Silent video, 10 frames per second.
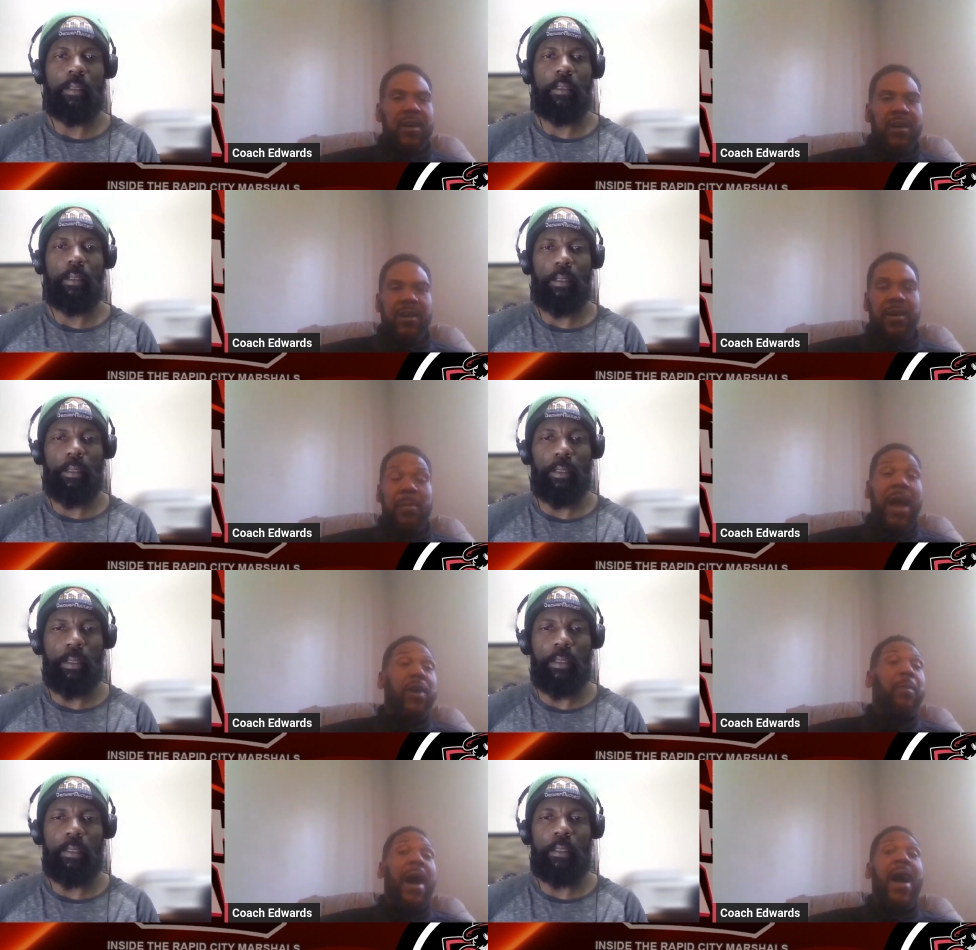Speaker 1: Uh,
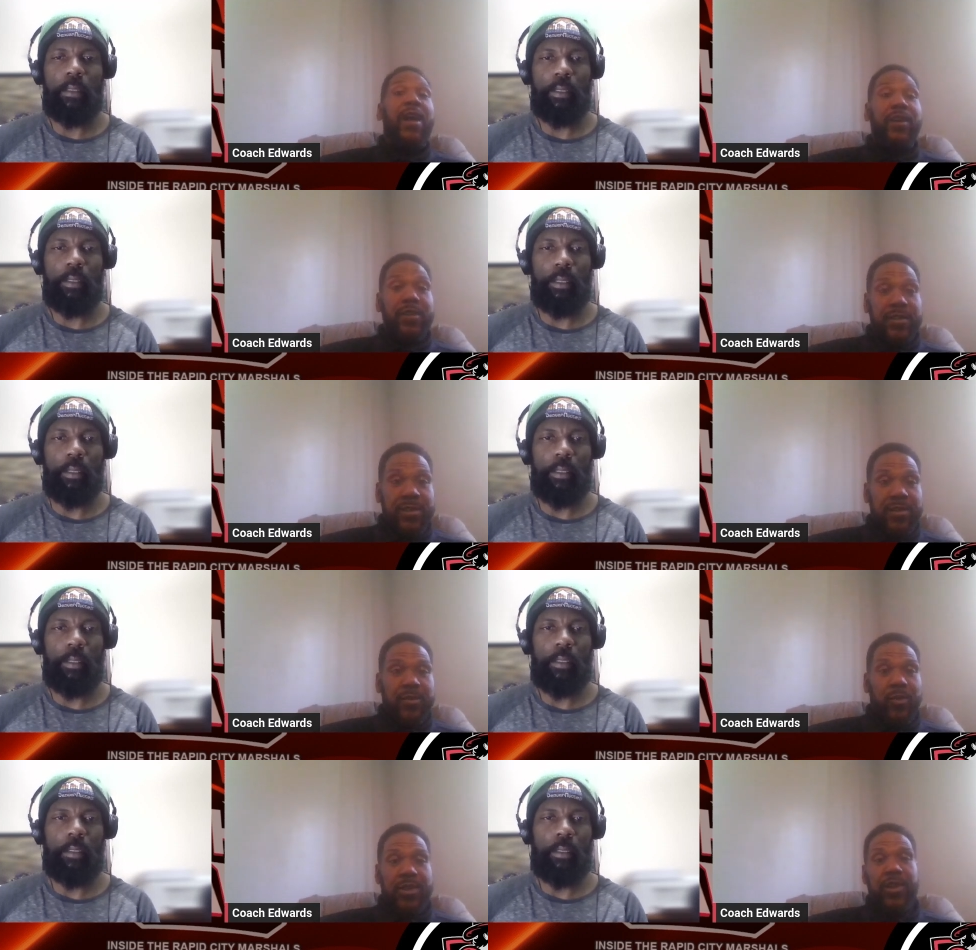Michael Myers
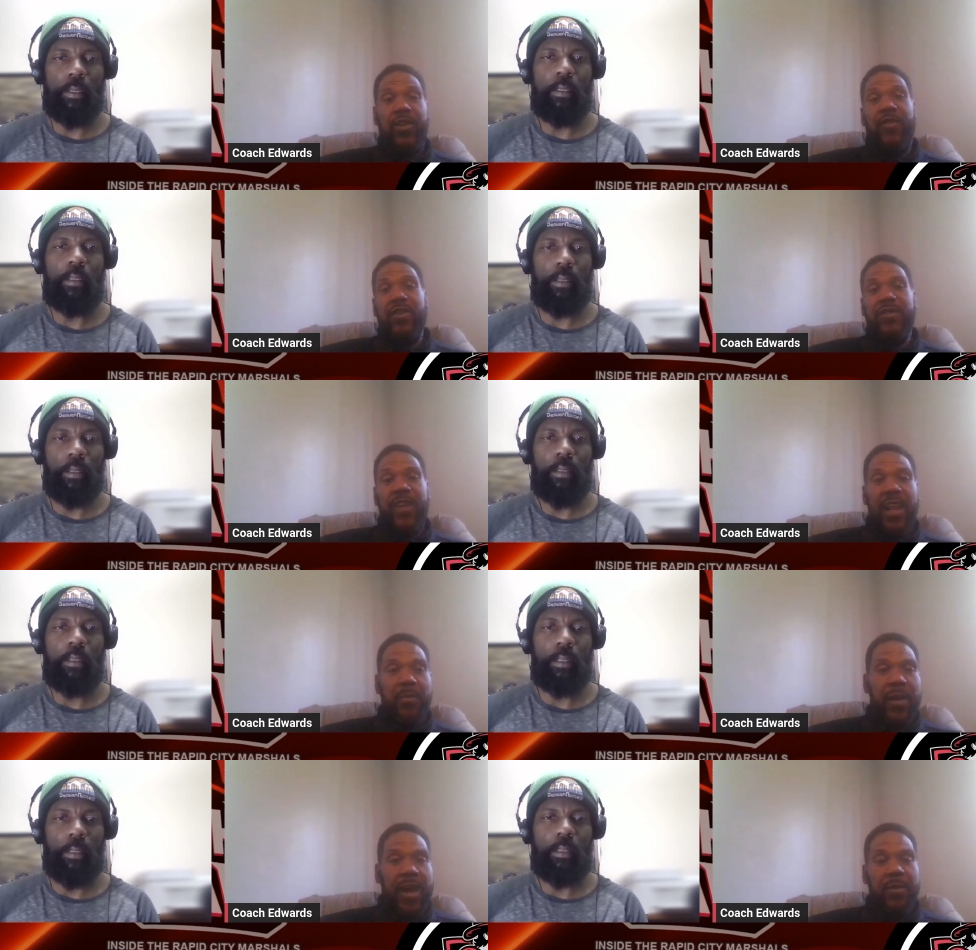went to the University of
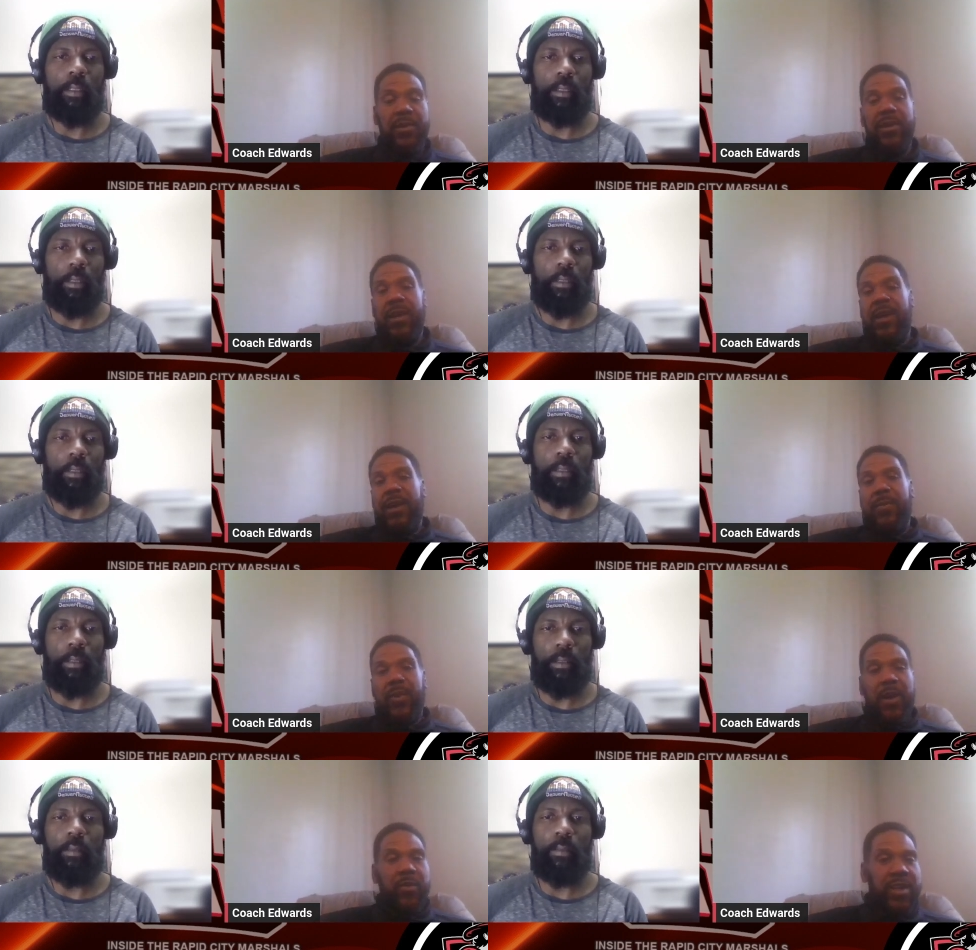Alabama,
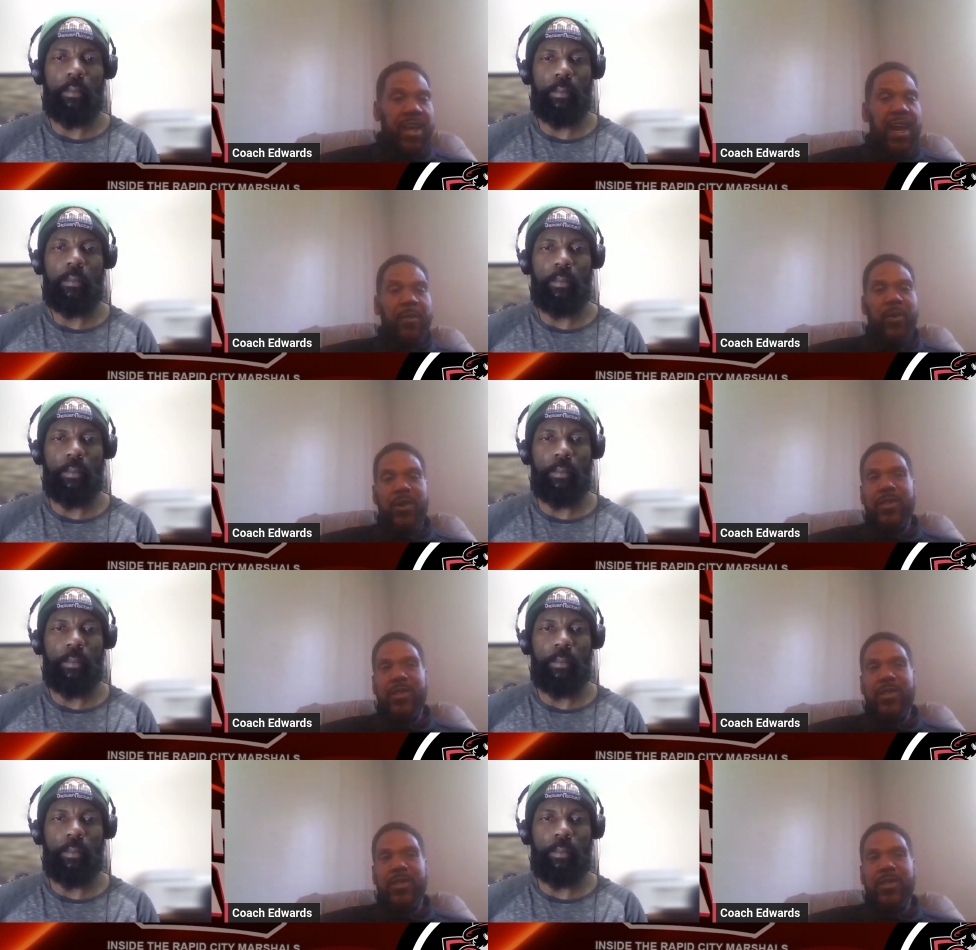played with the Cowboys.